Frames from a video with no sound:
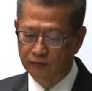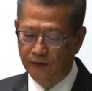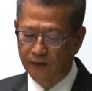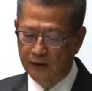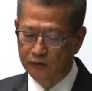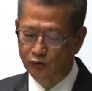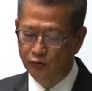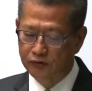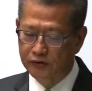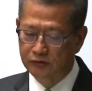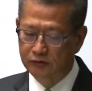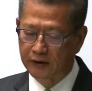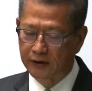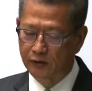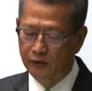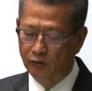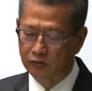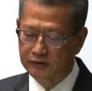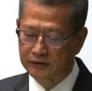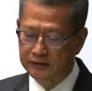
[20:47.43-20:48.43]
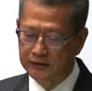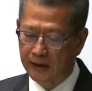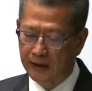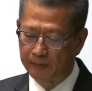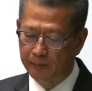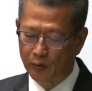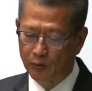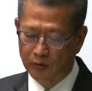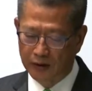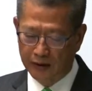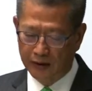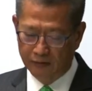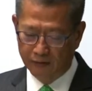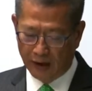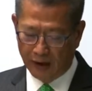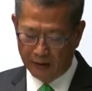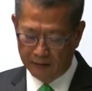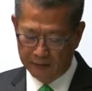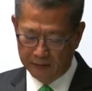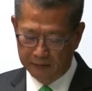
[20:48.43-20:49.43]
The government has introduced a number
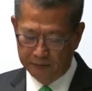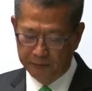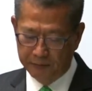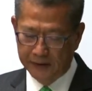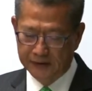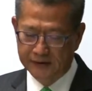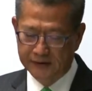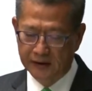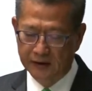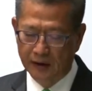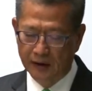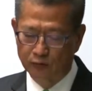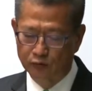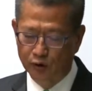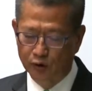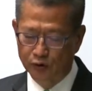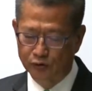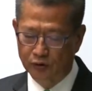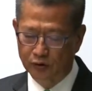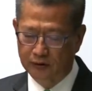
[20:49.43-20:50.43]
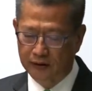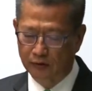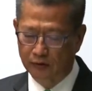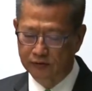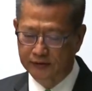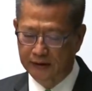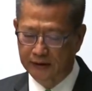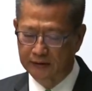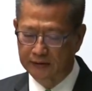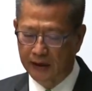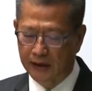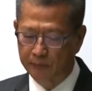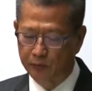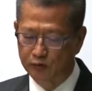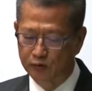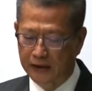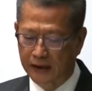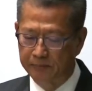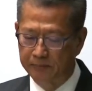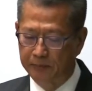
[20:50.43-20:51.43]
of enhancements to the SME
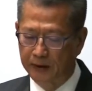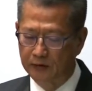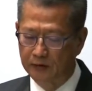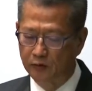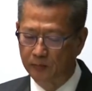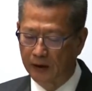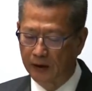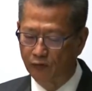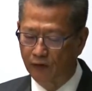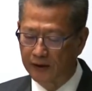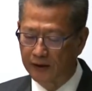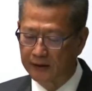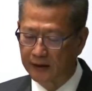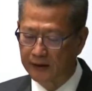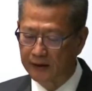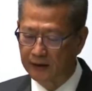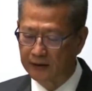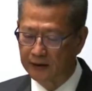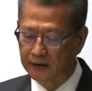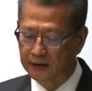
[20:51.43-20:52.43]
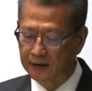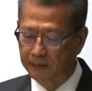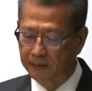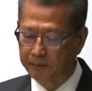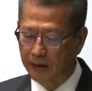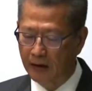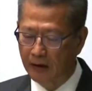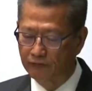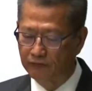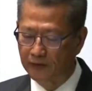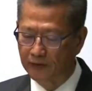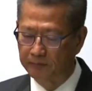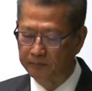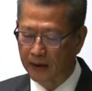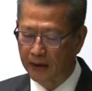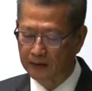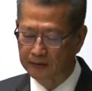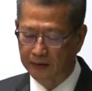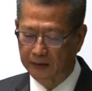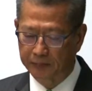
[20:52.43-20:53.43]
financing guarantee scheme, including the
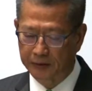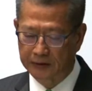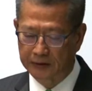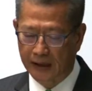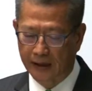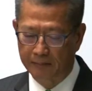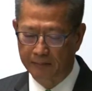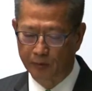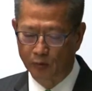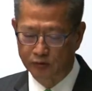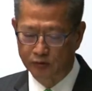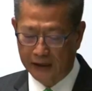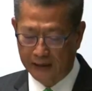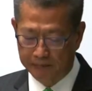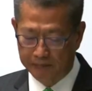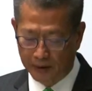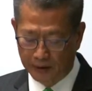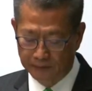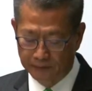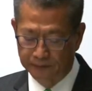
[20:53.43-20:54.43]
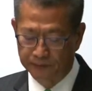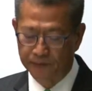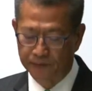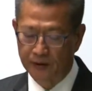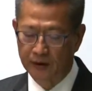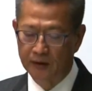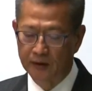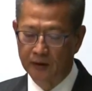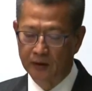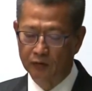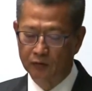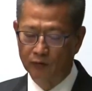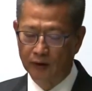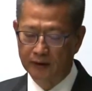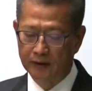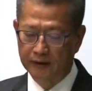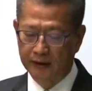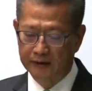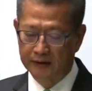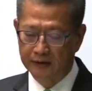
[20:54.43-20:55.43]
rollout of the 90% guarantee product and the
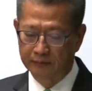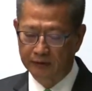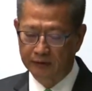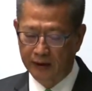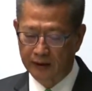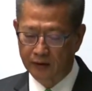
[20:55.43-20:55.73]
one-year